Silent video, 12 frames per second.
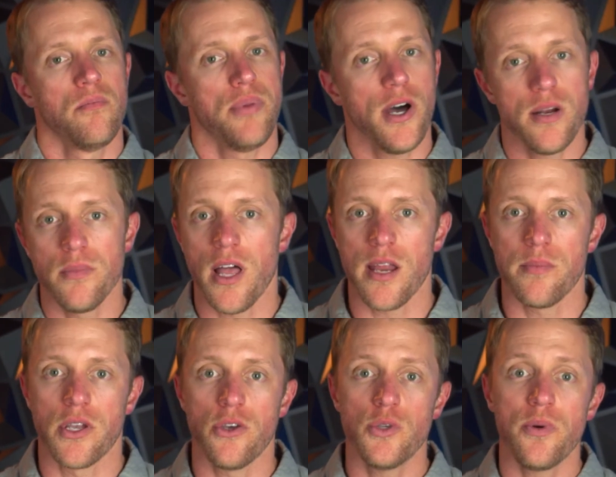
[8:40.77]
Bottom line,
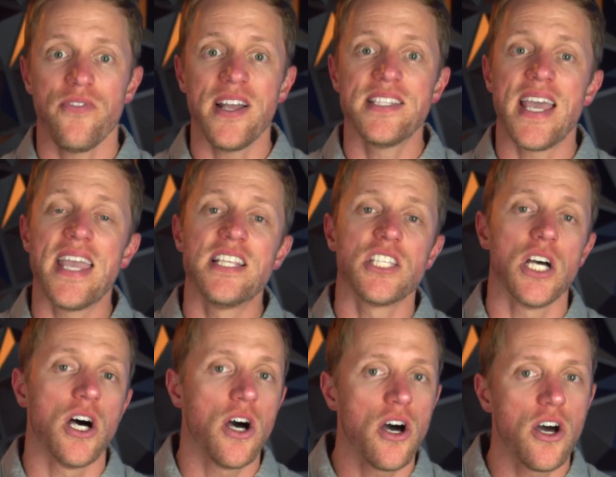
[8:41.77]
Magoosh provides a
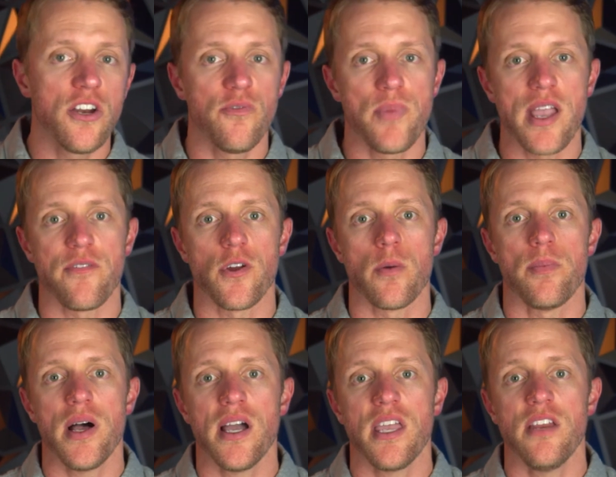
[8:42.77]
ton of bang for your
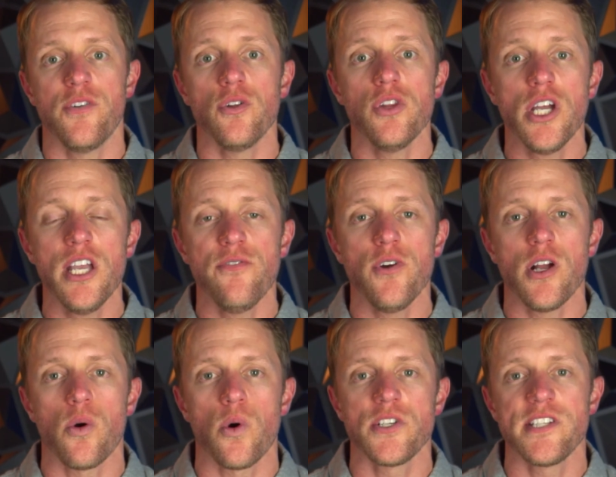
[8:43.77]
buck, and if you're looking for a
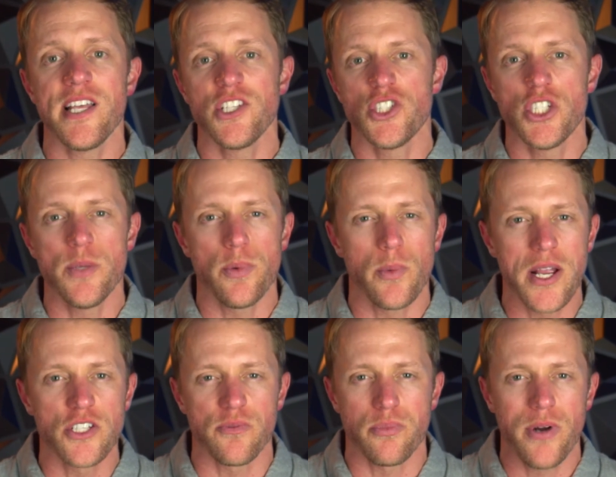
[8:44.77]
course in that cheaper
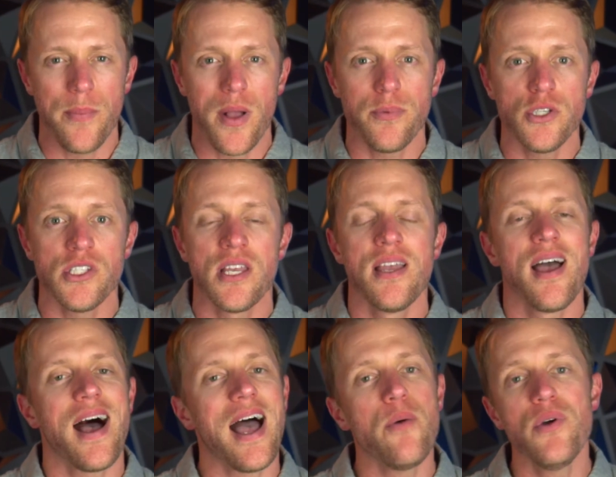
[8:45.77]
range of prep options,
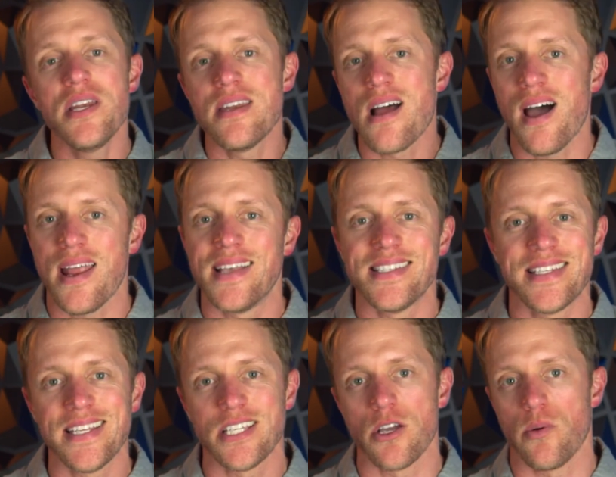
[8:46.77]
I would not
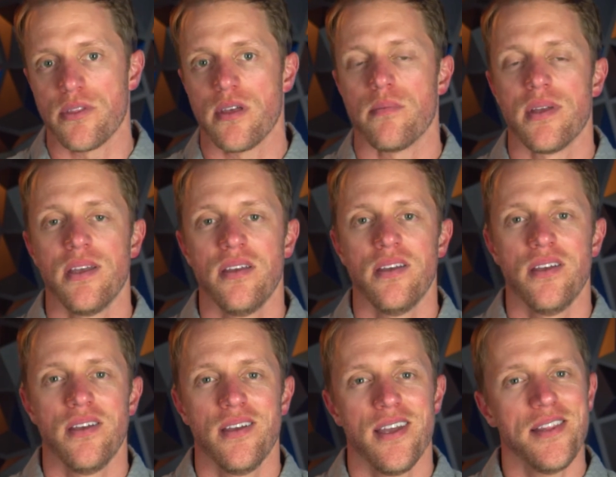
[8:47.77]
hesitate to go with them.
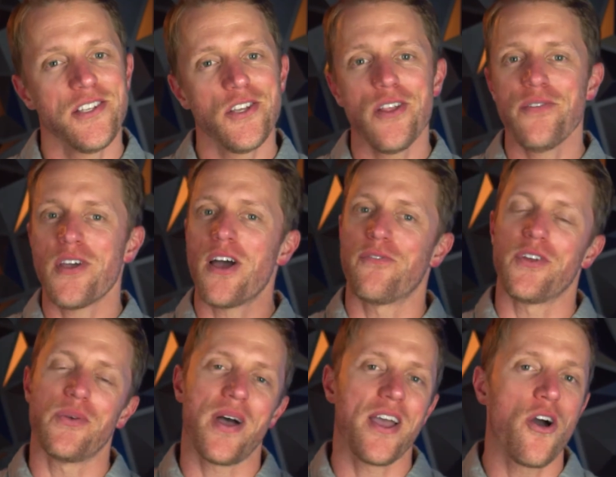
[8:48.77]
And that's all I've got for
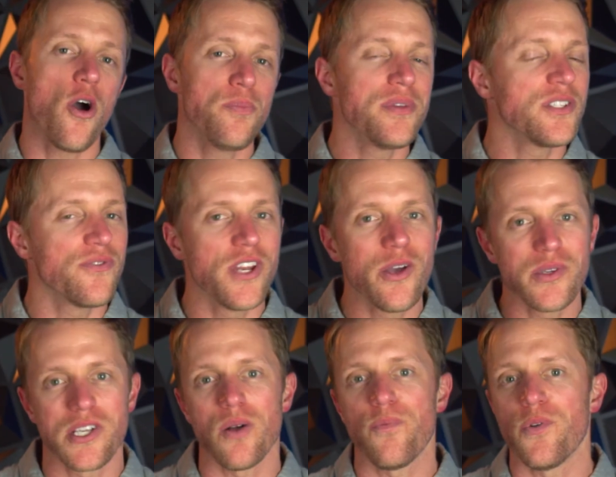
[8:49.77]
you. I hope this video
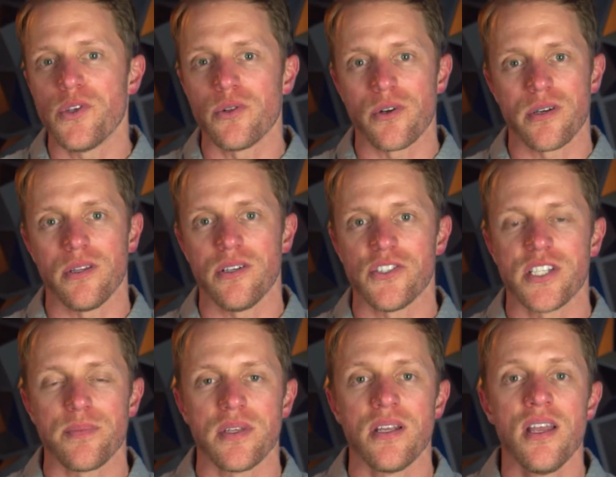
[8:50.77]
was helpful and you learned a little
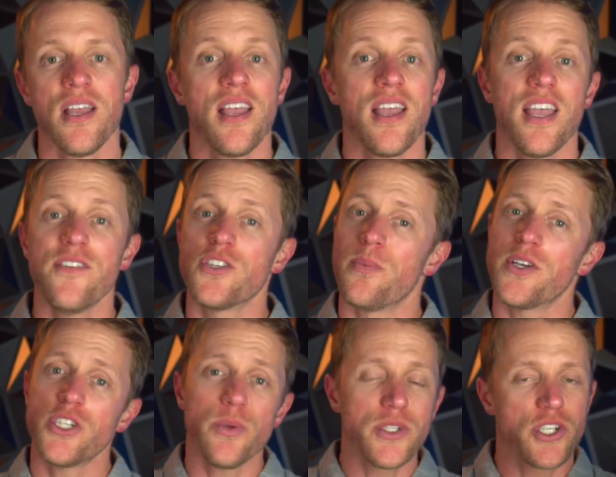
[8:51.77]
something. If so, make
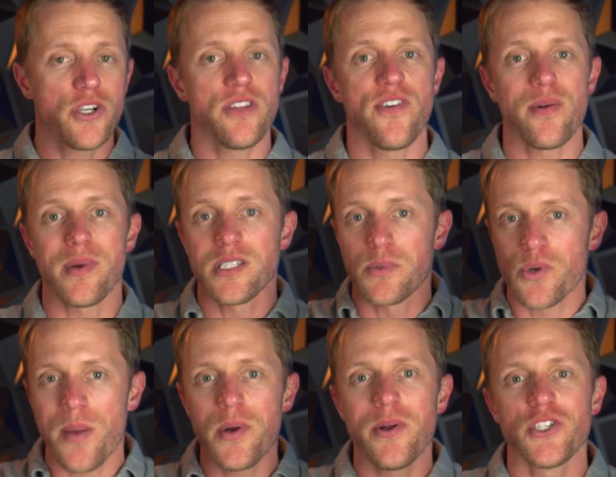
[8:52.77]
sure to return the favor by
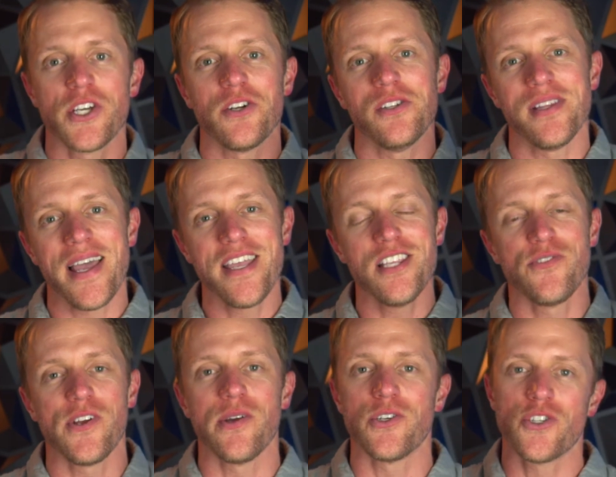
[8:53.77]
subscribing to our channel, liking this
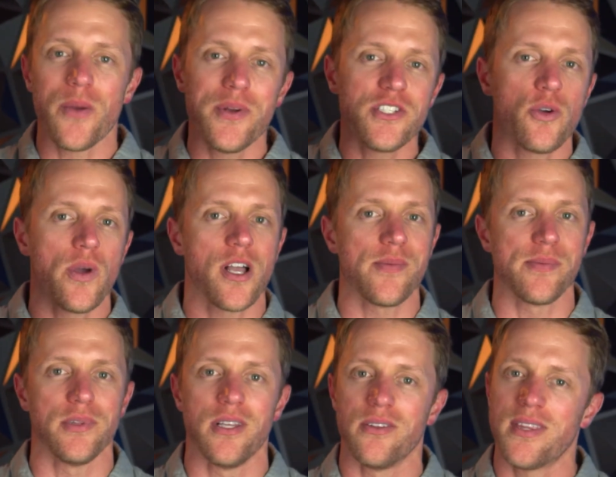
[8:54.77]
video, and dropping us a quick comment
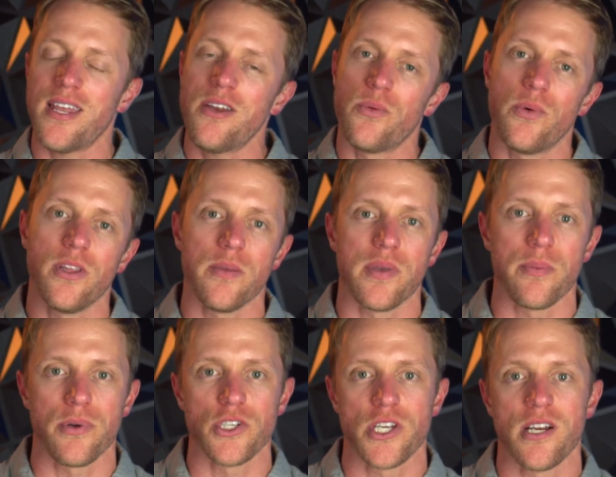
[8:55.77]
below. That'd really be
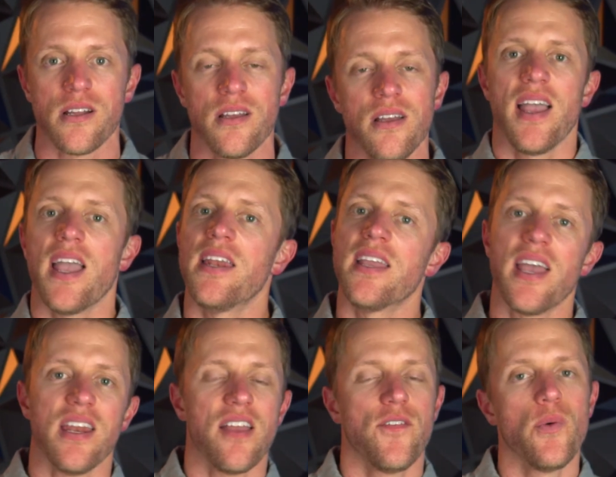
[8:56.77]
appreciated. And
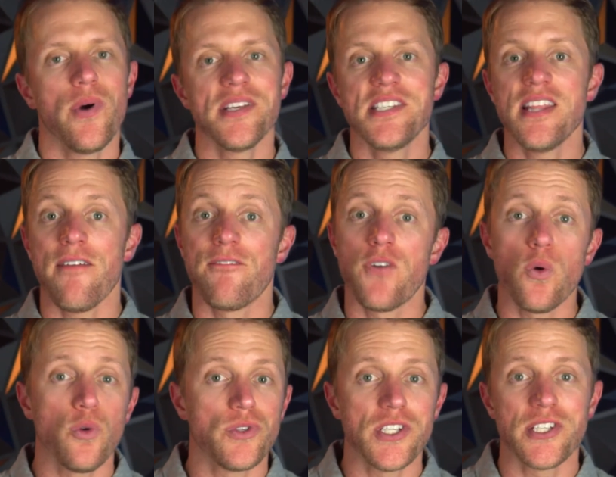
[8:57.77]
again, if you want to see that
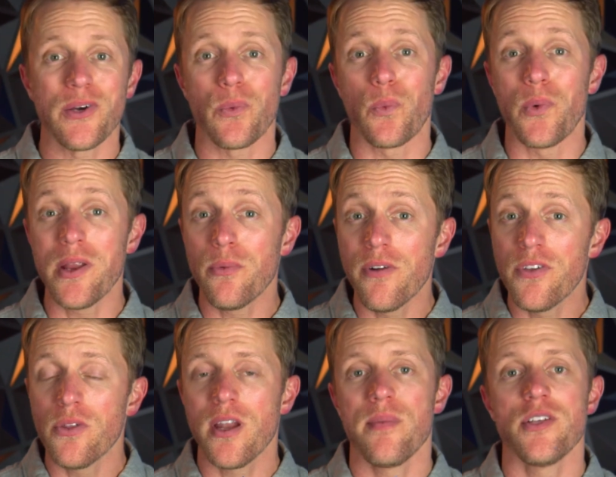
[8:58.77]
full, detailed written
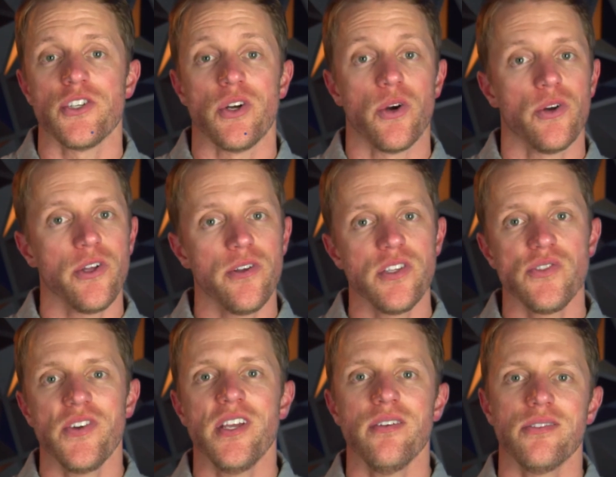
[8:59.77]
review that I mentioned earlier in this
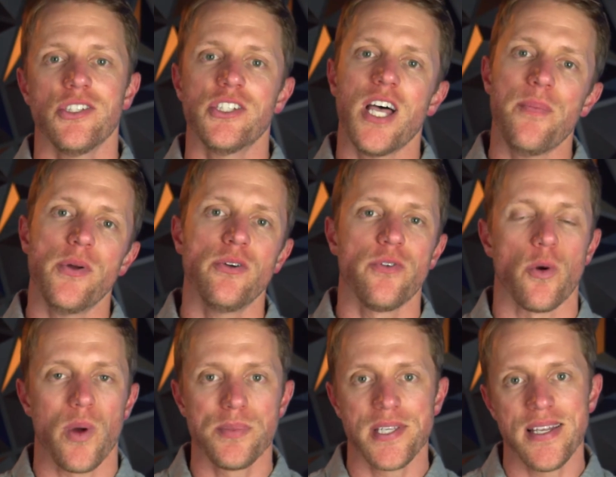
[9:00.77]
video, just hop on over to
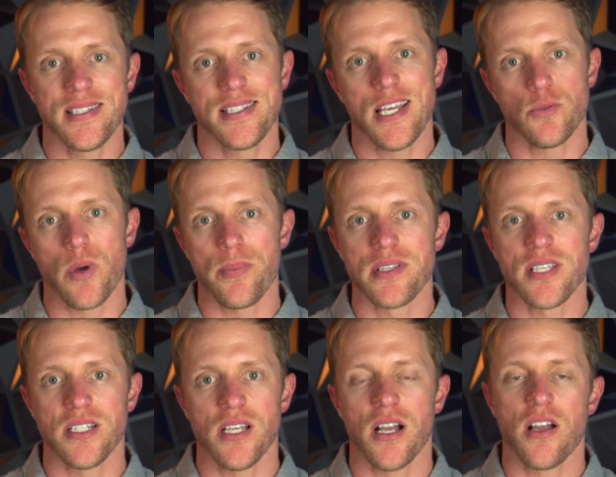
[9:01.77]
our website,
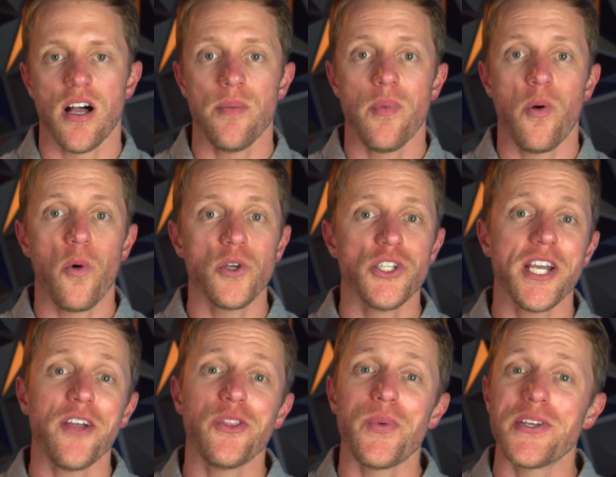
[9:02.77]
testprepinsight.com, or check
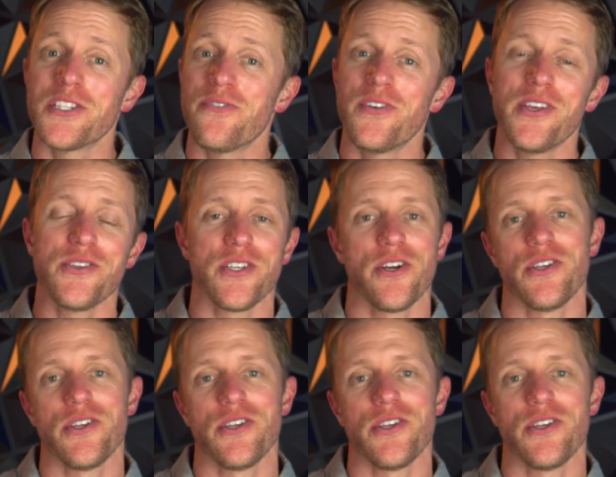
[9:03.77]
out the rest of the videos on our